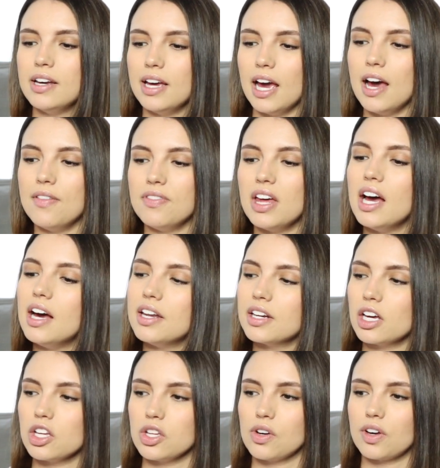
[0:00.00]
And
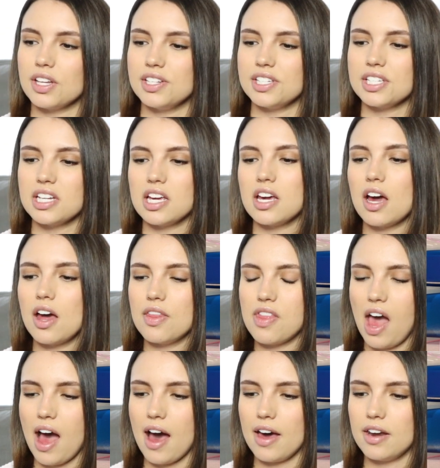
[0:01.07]
then you can see
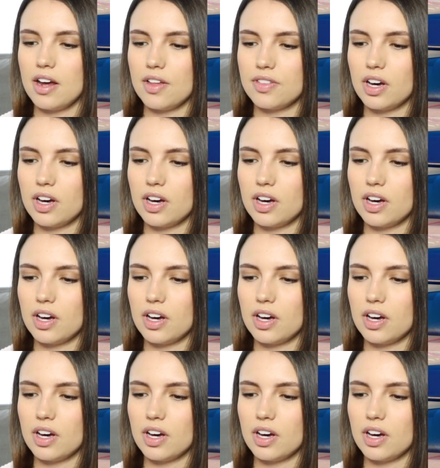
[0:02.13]
that